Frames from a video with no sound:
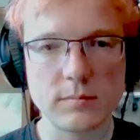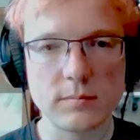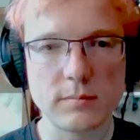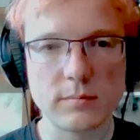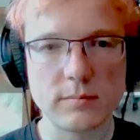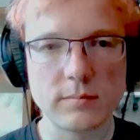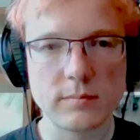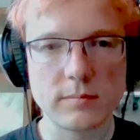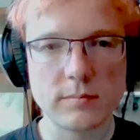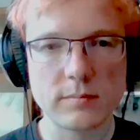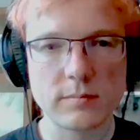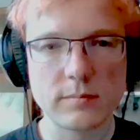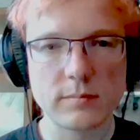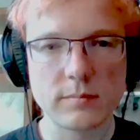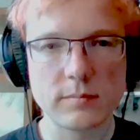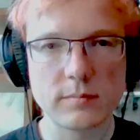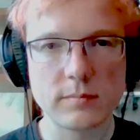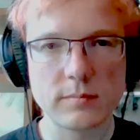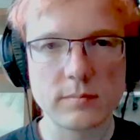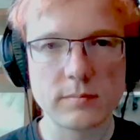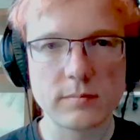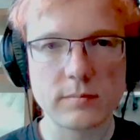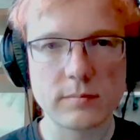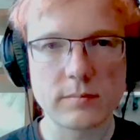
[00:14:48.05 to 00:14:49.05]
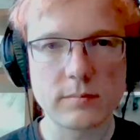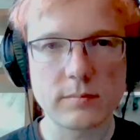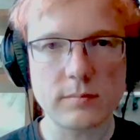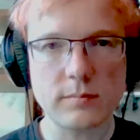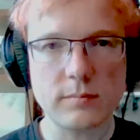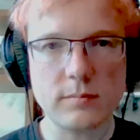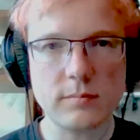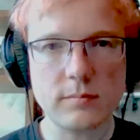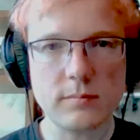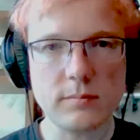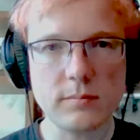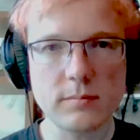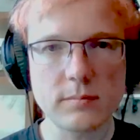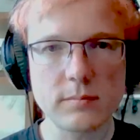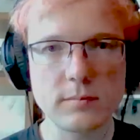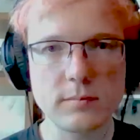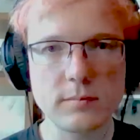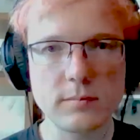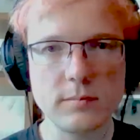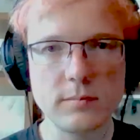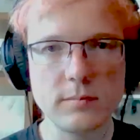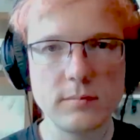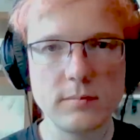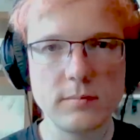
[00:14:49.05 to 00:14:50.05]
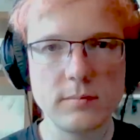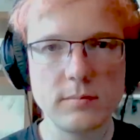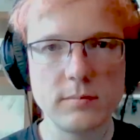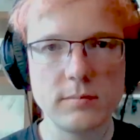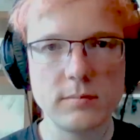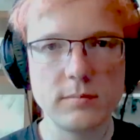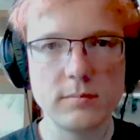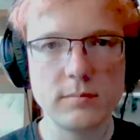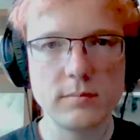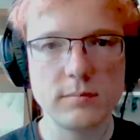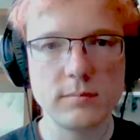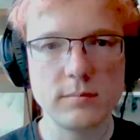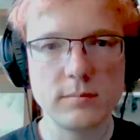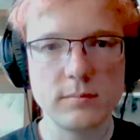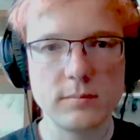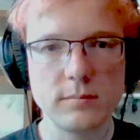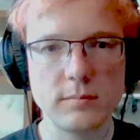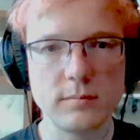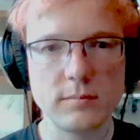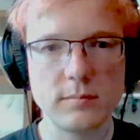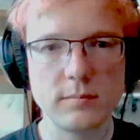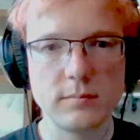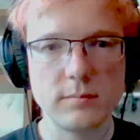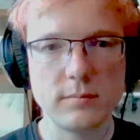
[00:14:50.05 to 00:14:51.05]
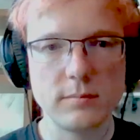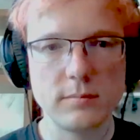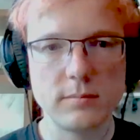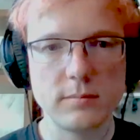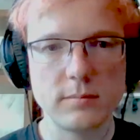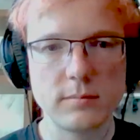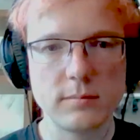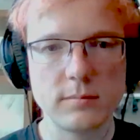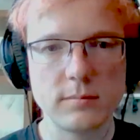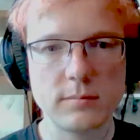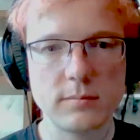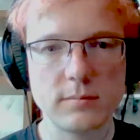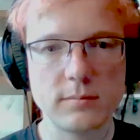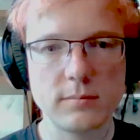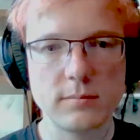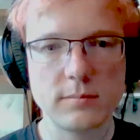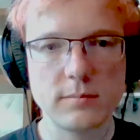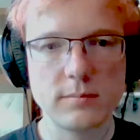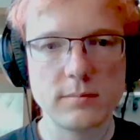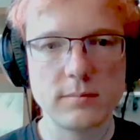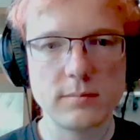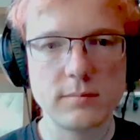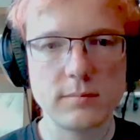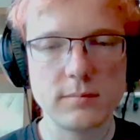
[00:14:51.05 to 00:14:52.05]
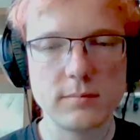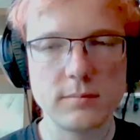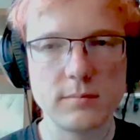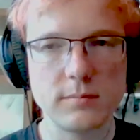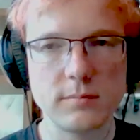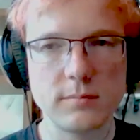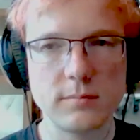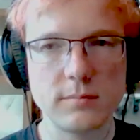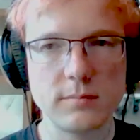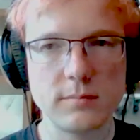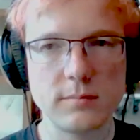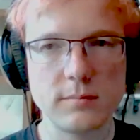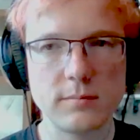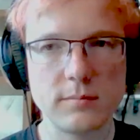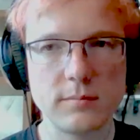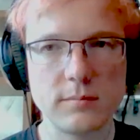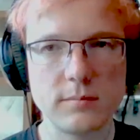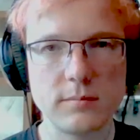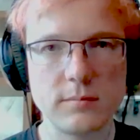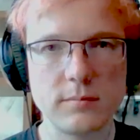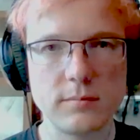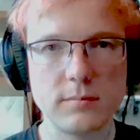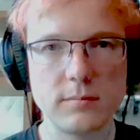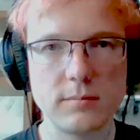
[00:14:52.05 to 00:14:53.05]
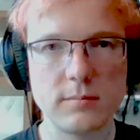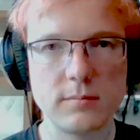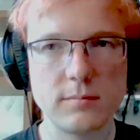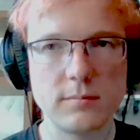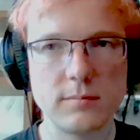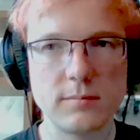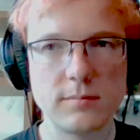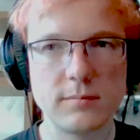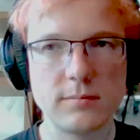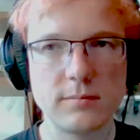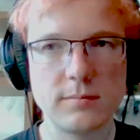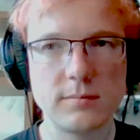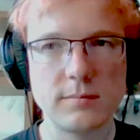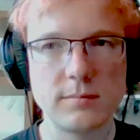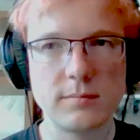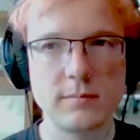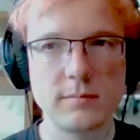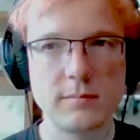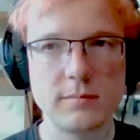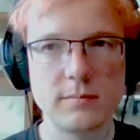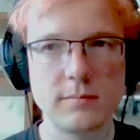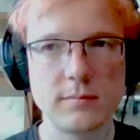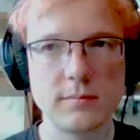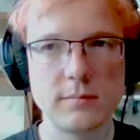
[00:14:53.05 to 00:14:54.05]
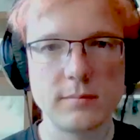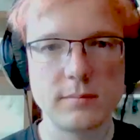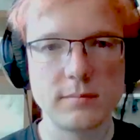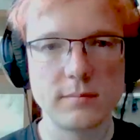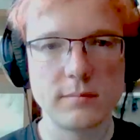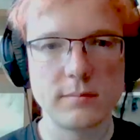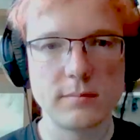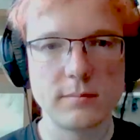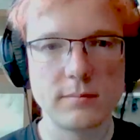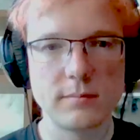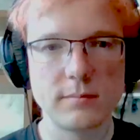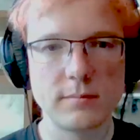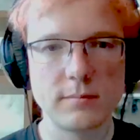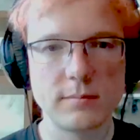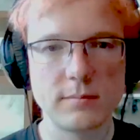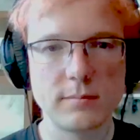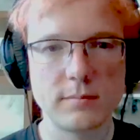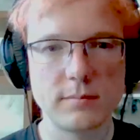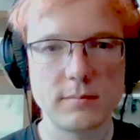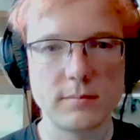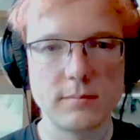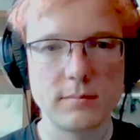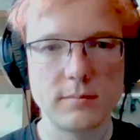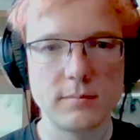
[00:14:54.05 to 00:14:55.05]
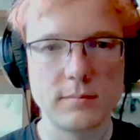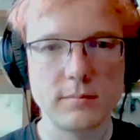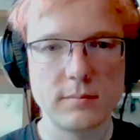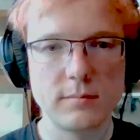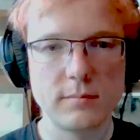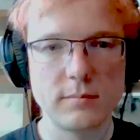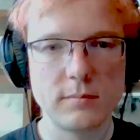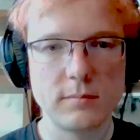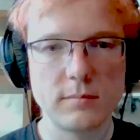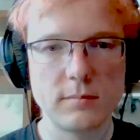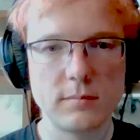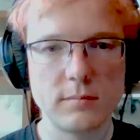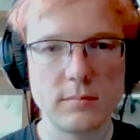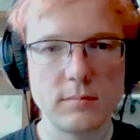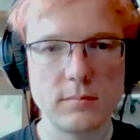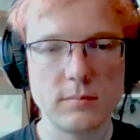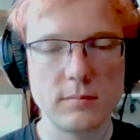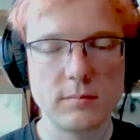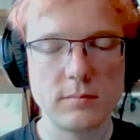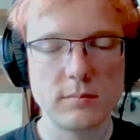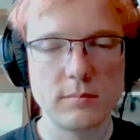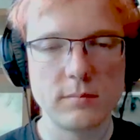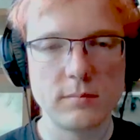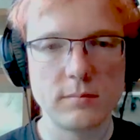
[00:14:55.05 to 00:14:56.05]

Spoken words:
[no speech]